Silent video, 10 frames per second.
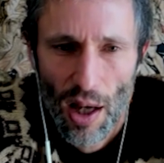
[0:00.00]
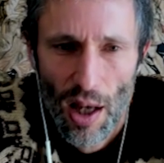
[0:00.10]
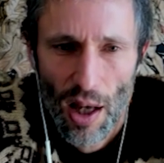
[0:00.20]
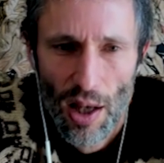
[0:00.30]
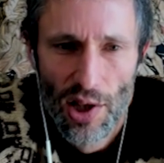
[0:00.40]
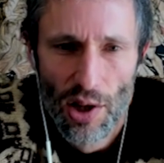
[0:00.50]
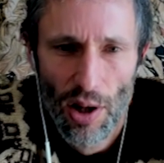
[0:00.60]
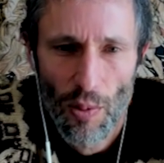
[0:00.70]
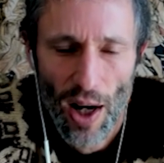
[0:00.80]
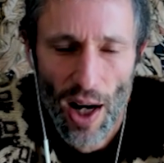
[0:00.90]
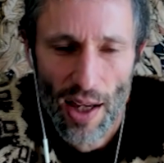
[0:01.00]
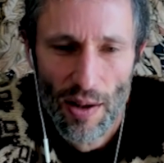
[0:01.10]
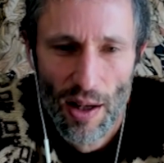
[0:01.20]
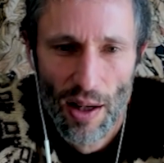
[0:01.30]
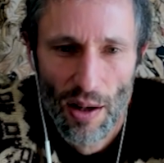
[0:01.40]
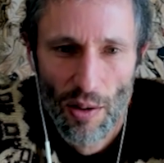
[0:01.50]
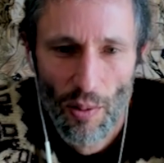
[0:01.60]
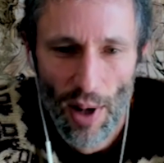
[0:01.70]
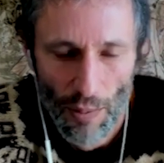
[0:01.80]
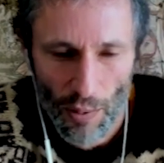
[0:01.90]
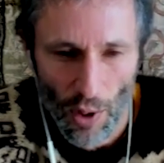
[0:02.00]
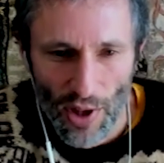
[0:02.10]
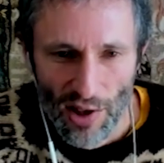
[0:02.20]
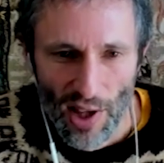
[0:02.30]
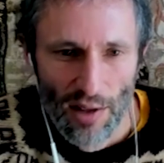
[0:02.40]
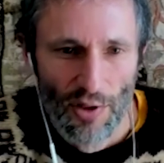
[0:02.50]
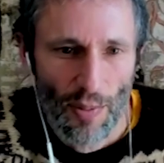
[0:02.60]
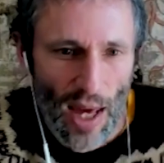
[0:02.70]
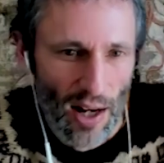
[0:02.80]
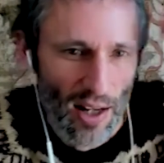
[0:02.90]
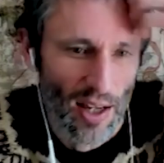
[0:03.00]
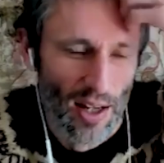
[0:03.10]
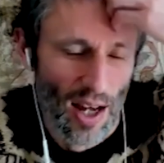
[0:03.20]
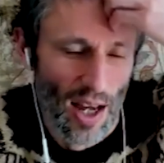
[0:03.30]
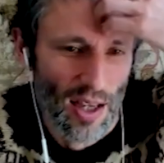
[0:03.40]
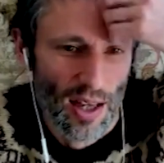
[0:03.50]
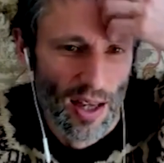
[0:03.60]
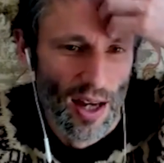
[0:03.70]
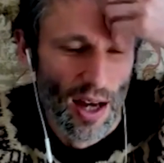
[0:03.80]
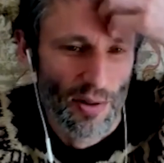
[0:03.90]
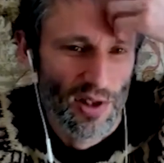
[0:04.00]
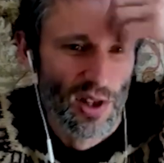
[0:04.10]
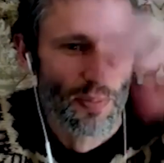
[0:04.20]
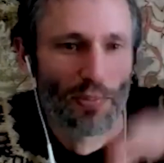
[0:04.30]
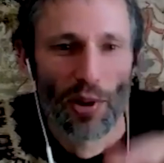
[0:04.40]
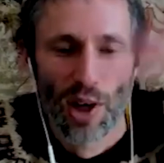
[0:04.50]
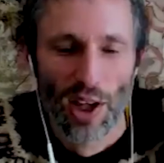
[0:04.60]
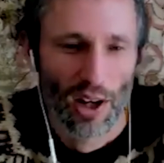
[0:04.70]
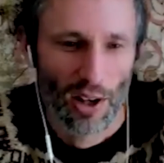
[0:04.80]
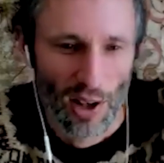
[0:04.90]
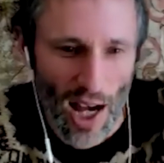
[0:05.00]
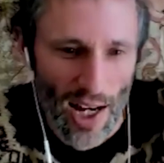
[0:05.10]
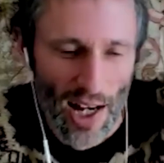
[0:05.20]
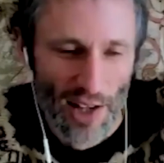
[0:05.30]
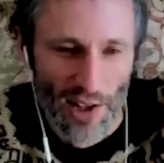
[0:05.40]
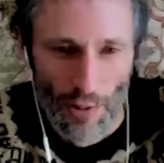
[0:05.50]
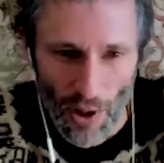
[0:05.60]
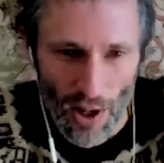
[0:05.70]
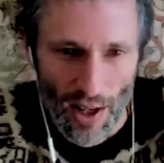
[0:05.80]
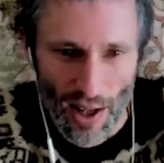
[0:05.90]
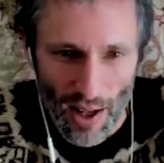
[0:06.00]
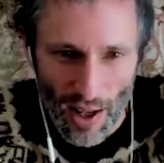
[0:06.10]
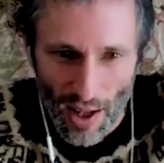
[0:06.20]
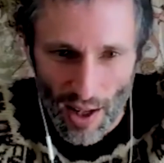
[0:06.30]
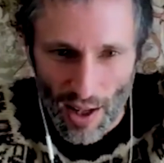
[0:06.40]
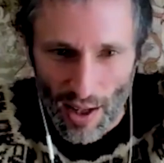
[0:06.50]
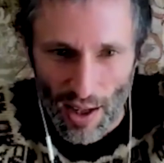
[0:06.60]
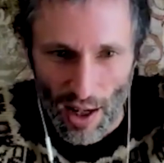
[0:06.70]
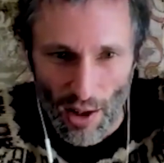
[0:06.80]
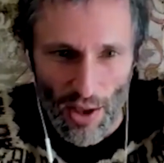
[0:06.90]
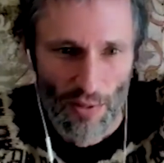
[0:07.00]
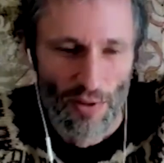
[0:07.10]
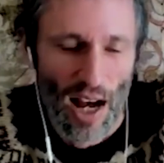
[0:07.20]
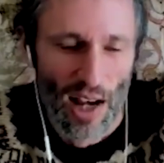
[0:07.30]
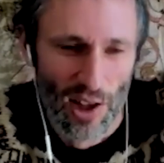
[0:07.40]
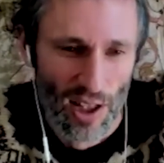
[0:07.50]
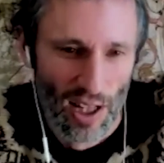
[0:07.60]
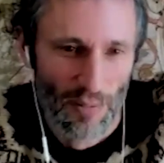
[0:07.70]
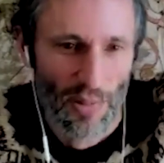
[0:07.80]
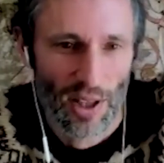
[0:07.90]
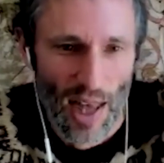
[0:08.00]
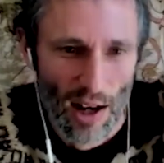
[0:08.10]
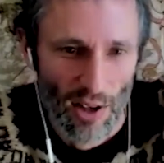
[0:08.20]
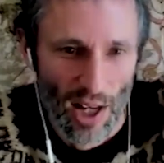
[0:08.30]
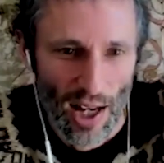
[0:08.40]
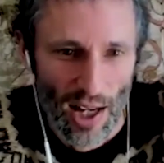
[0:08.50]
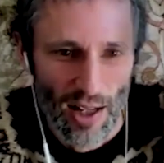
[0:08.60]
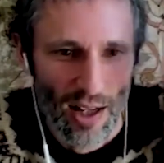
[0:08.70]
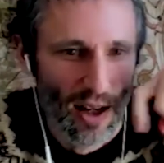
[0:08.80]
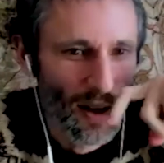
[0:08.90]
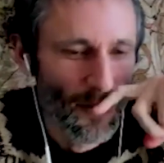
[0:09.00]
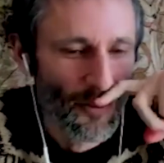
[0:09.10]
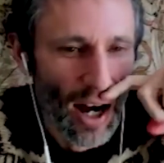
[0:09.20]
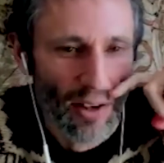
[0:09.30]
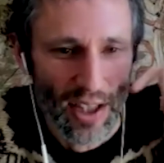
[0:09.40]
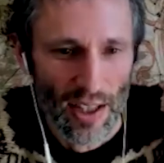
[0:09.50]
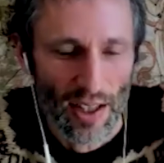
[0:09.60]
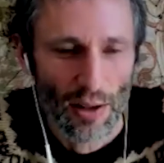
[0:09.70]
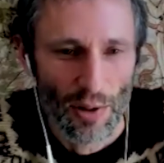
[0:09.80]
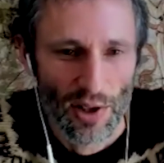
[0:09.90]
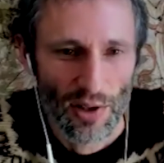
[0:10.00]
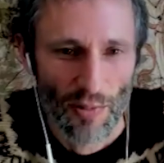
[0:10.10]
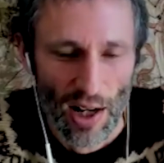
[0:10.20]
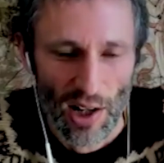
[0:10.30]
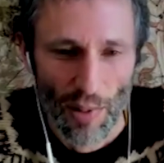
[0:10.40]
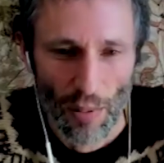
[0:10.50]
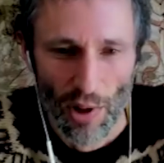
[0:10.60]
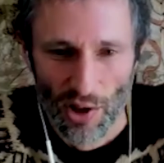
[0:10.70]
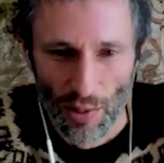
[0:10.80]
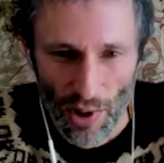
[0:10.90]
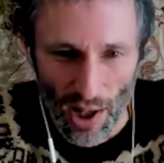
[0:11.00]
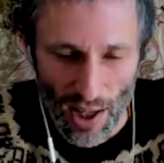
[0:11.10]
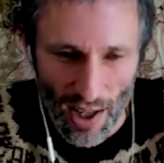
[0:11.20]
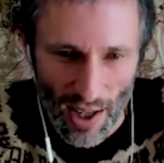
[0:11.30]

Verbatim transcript: it started when I when I wrote The Ascent of Humanity, and I I was just putting it online as I wrote it, mm-hmm. you know, and then revising it and putting that online, and finally it was ready to publish as a book.